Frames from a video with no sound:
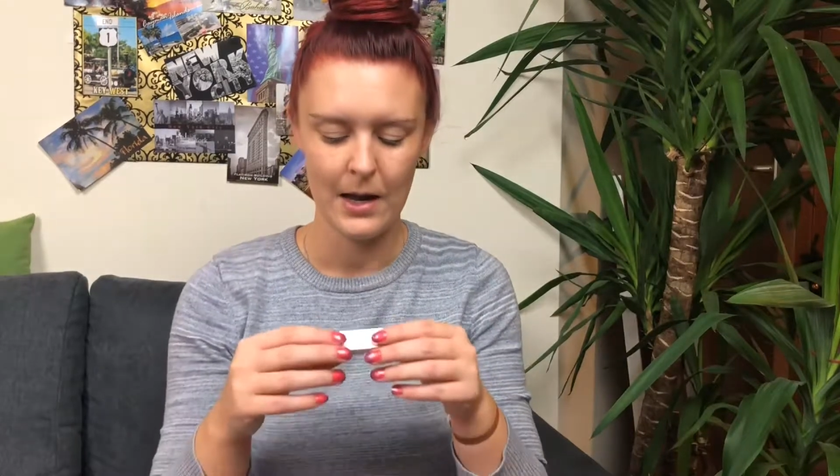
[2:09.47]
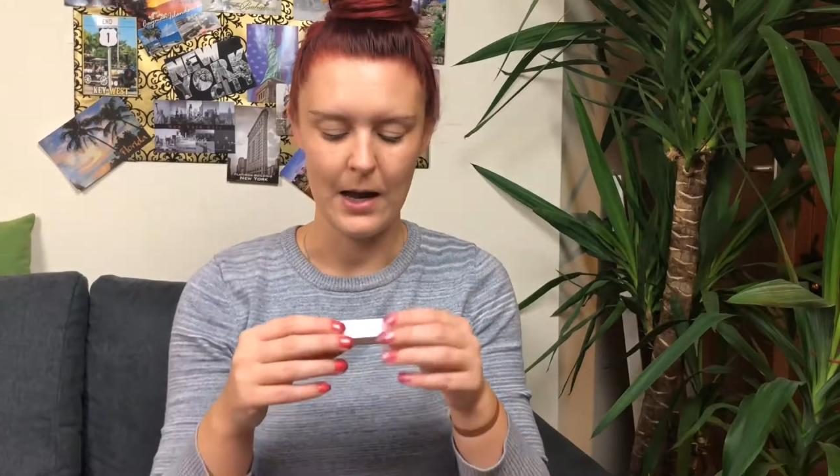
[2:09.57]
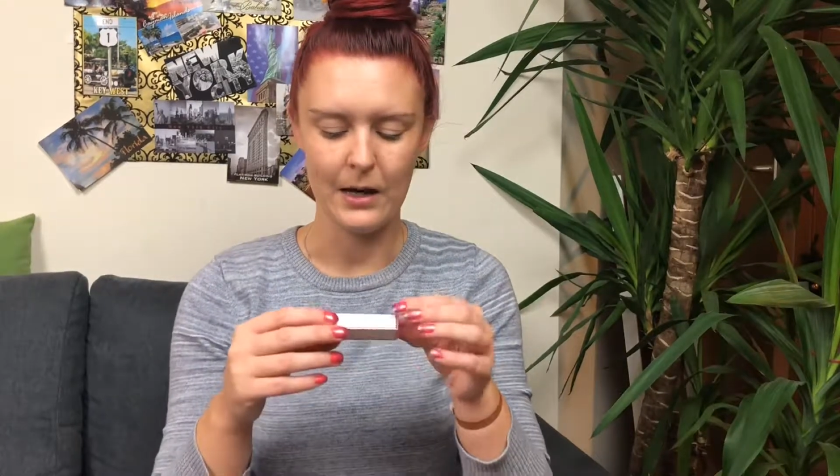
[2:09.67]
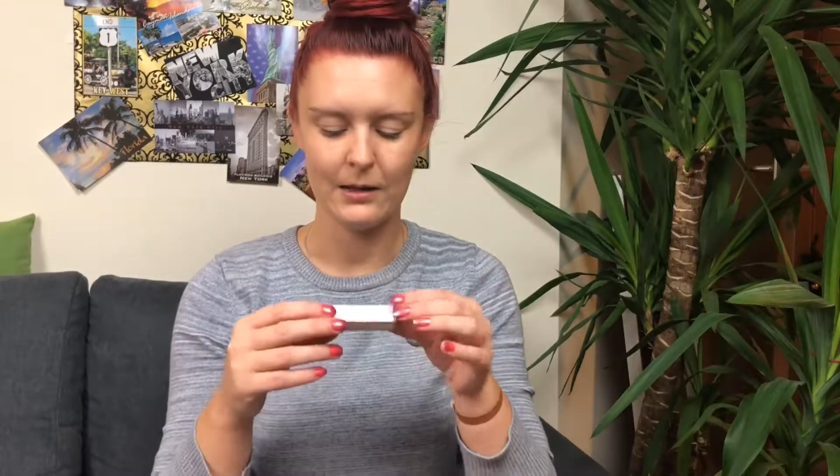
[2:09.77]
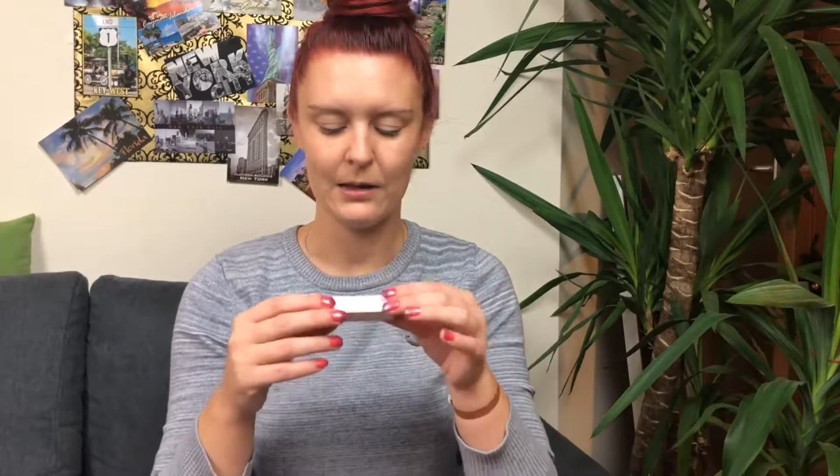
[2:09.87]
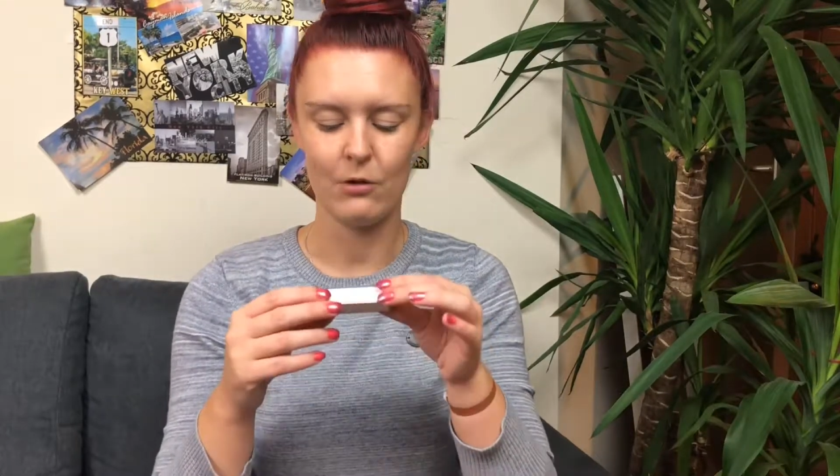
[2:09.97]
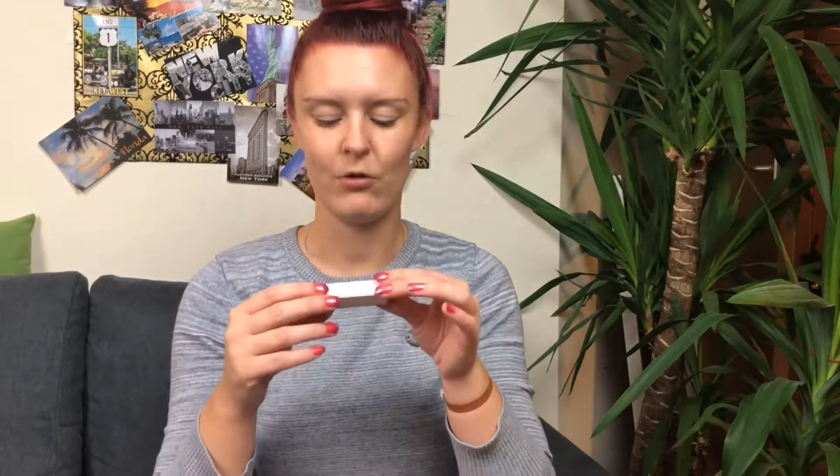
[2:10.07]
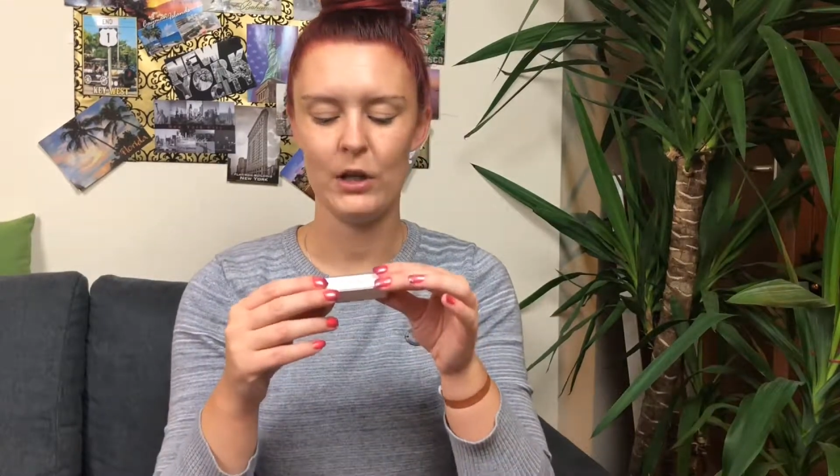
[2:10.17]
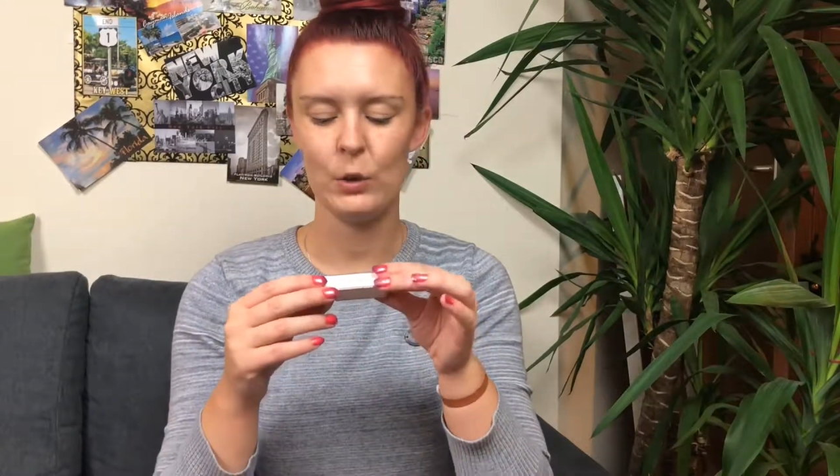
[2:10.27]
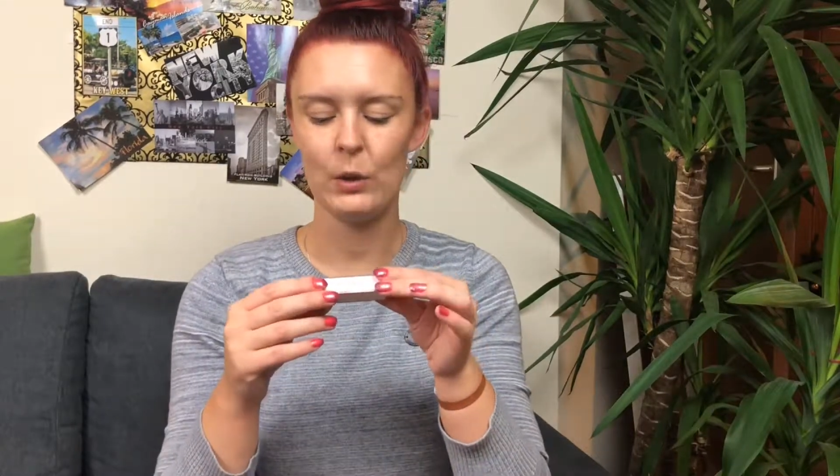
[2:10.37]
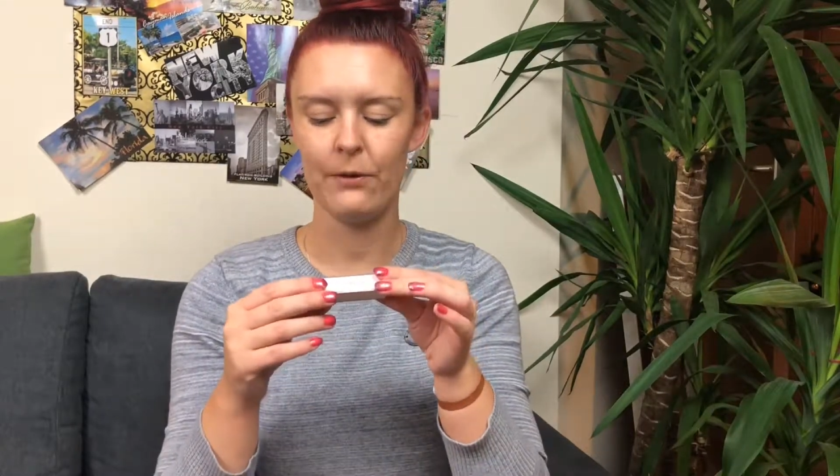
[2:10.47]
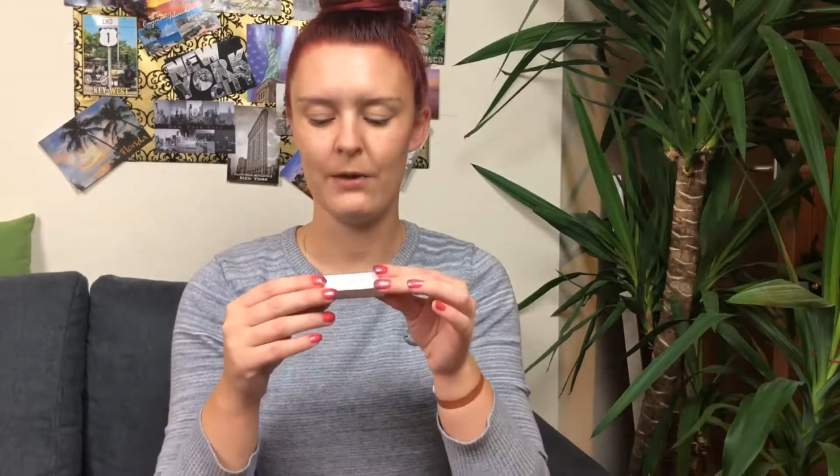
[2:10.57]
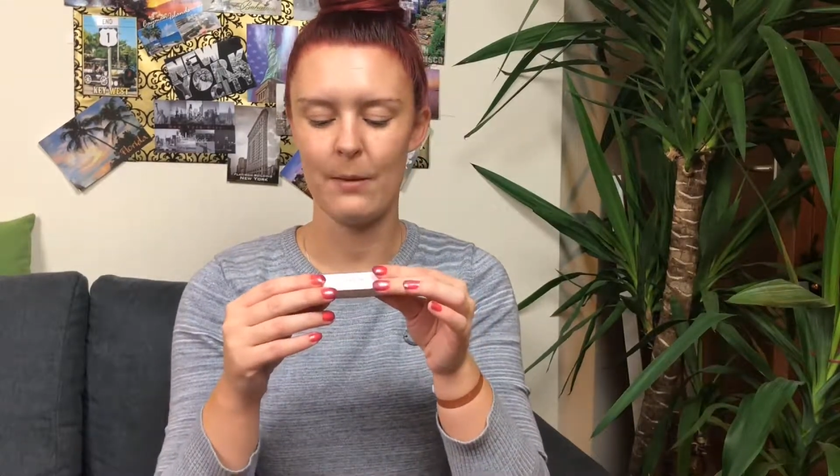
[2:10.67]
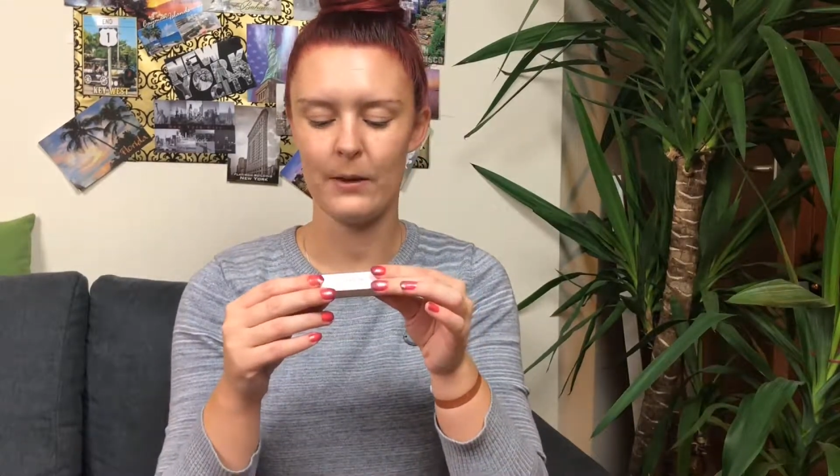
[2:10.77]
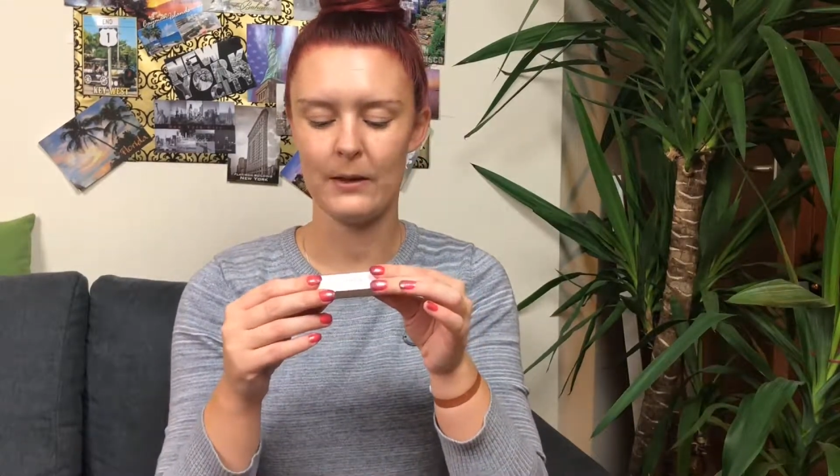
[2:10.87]
And it's the Ritual of
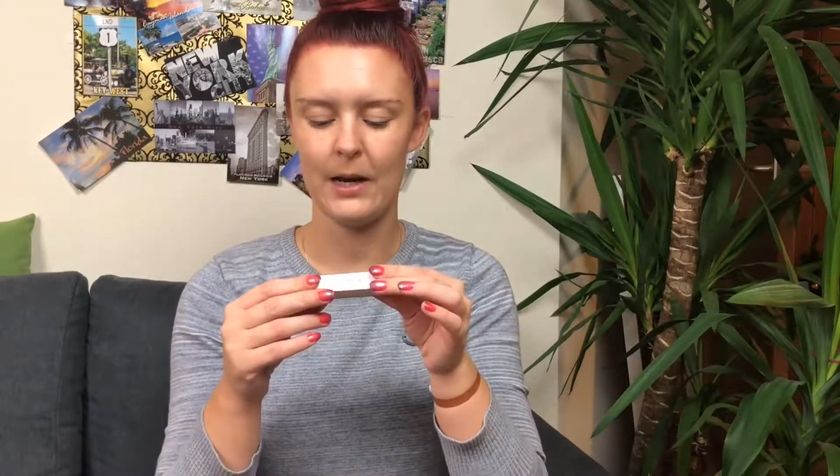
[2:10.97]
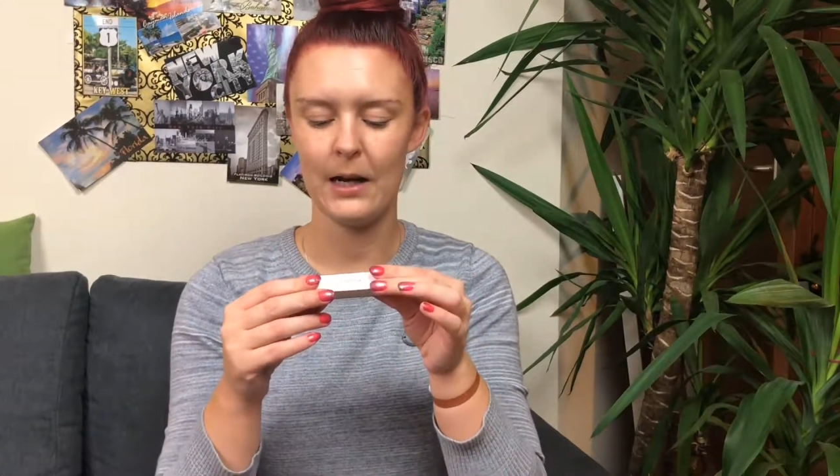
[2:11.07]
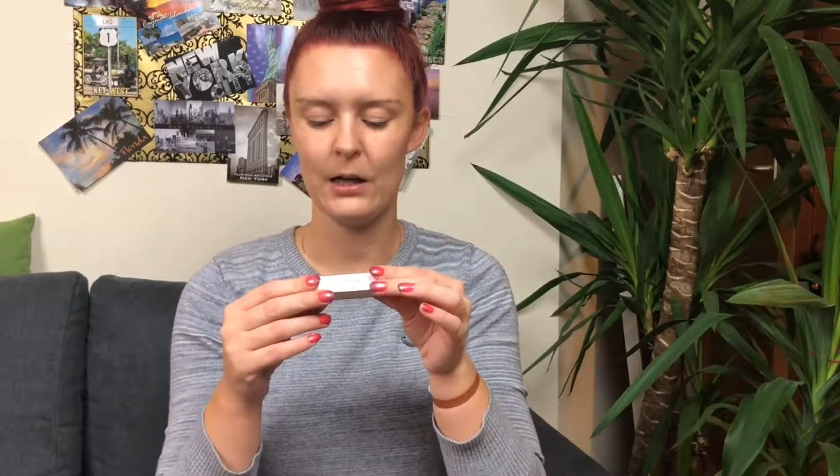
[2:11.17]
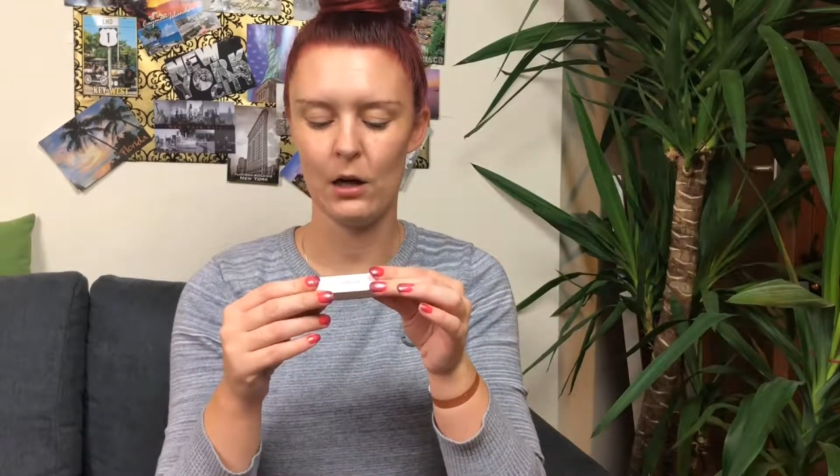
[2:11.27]
Namaste